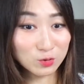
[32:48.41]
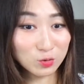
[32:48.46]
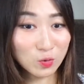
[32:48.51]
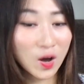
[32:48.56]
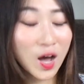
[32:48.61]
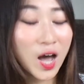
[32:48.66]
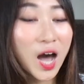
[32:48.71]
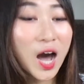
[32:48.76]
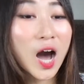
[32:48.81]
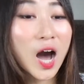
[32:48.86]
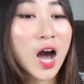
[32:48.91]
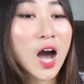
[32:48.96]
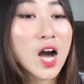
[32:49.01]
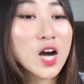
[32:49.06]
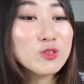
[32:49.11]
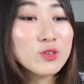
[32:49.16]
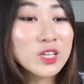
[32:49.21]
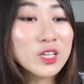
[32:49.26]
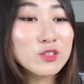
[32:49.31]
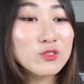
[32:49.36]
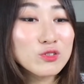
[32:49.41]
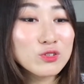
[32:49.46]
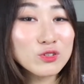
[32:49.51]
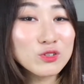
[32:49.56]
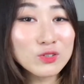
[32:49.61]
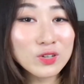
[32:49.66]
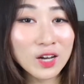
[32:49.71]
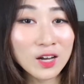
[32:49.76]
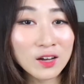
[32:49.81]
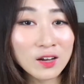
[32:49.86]
So how can
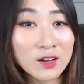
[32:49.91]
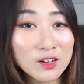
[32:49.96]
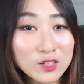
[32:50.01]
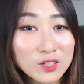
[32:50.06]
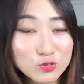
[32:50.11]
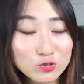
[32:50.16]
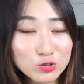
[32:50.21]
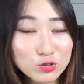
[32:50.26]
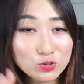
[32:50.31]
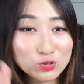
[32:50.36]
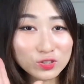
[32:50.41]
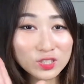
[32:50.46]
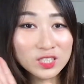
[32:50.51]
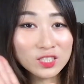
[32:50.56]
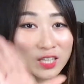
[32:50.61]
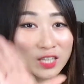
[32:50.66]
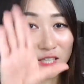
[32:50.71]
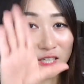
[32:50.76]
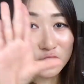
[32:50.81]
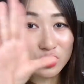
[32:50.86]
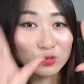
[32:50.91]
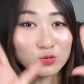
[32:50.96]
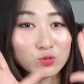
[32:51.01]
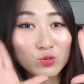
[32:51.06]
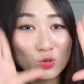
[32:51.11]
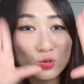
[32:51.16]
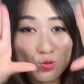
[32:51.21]
you do this action?